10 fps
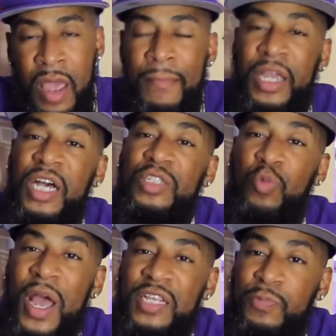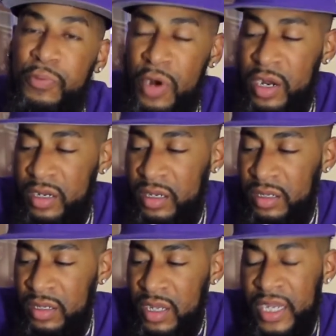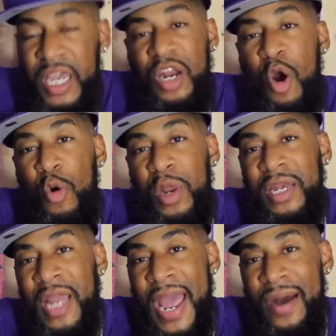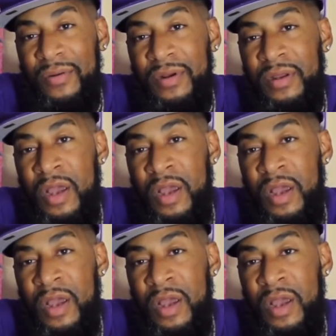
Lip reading: because Westbrook can hold it down.